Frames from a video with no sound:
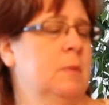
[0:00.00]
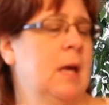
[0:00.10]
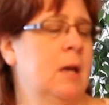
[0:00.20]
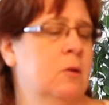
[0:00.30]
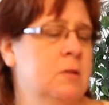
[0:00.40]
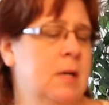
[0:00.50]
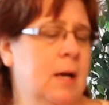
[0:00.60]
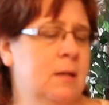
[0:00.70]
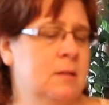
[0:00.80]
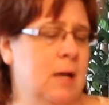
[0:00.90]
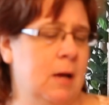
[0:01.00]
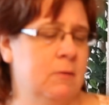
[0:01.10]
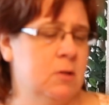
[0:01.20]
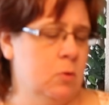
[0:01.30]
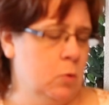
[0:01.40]
mechanical science, dive
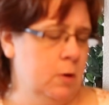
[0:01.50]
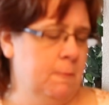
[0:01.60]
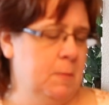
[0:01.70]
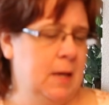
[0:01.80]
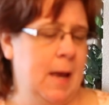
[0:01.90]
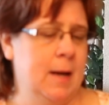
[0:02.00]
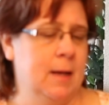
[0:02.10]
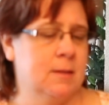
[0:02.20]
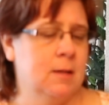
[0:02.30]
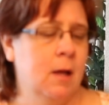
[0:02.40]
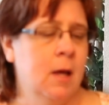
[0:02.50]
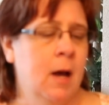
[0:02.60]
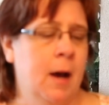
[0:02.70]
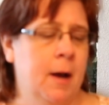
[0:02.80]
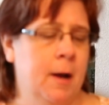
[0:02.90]
into the world of mechanics.
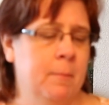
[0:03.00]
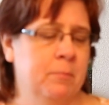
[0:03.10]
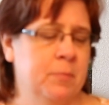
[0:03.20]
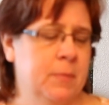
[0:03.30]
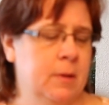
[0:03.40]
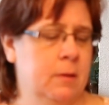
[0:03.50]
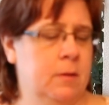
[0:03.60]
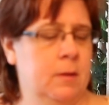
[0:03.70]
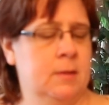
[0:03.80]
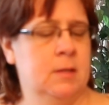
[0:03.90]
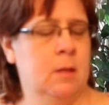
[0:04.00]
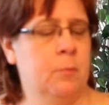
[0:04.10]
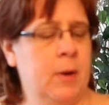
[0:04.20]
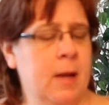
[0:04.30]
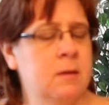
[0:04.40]
Let's see, the
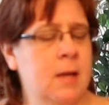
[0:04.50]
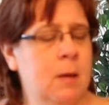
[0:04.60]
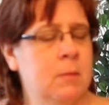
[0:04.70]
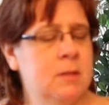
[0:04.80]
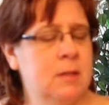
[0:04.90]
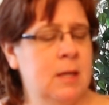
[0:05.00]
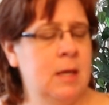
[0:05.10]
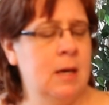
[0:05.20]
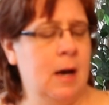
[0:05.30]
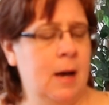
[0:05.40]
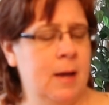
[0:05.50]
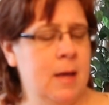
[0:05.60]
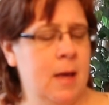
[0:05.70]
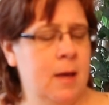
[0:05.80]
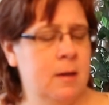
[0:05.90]
brand name is
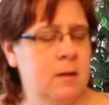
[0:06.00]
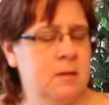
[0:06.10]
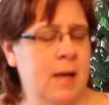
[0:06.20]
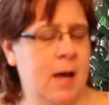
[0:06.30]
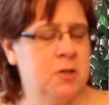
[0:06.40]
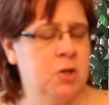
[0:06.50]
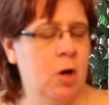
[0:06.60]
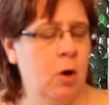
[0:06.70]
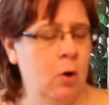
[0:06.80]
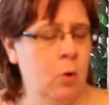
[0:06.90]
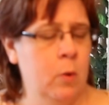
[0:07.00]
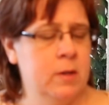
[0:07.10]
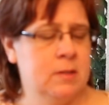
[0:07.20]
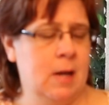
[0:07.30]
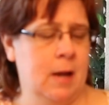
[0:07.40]
EIN-O
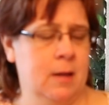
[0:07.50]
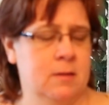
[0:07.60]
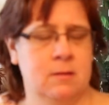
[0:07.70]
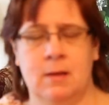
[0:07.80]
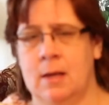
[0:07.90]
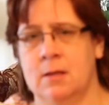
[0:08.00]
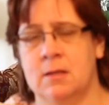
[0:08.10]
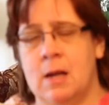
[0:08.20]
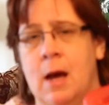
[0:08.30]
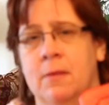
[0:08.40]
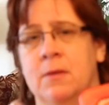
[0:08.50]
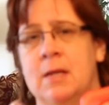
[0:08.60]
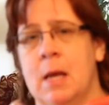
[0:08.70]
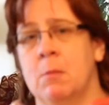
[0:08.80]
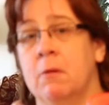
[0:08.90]
Science. That is not the
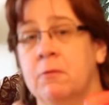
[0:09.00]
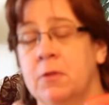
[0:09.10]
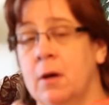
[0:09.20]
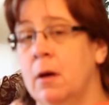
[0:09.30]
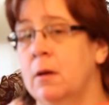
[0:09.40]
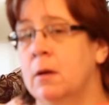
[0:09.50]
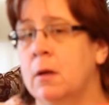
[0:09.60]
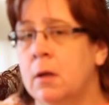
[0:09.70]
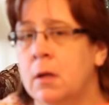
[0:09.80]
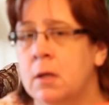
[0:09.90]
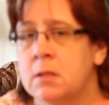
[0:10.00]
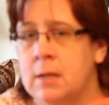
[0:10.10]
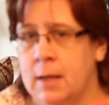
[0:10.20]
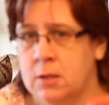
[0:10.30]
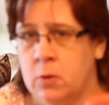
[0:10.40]
name of the
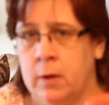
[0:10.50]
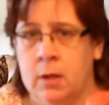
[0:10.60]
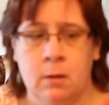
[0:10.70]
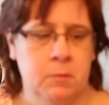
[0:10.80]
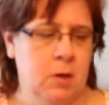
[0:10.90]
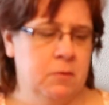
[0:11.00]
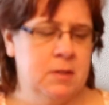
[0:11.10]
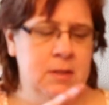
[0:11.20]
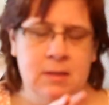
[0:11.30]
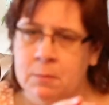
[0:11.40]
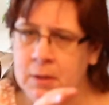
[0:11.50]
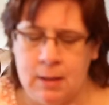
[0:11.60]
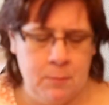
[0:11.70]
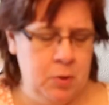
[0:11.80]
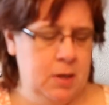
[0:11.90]
science curriculum, though. This is something
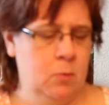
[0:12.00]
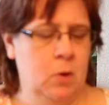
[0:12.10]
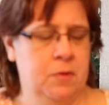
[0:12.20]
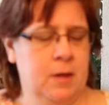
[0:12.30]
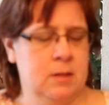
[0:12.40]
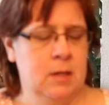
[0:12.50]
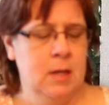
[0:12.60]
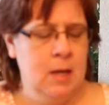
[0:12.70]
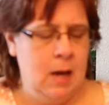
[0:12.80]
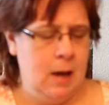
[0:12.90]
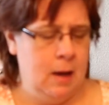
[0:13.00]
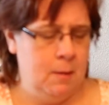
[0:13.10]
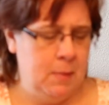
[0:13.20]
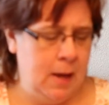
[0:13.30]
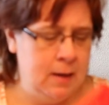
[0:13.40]
they put in with it.
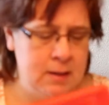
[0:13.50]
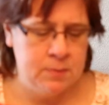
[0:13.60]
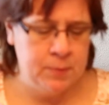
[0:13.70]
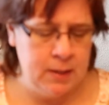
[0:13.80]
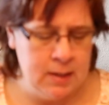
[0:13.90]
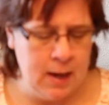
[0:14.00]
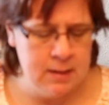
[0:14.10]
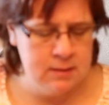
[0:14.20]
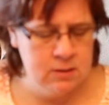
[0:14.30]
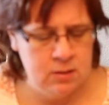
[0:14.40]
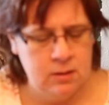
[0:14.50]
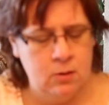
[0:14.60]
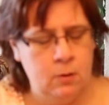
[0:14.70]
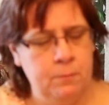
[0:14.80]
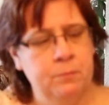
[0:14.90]
And it's pretty nice, just
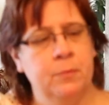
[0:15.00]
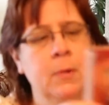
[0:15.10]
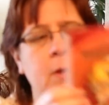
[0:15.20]
little,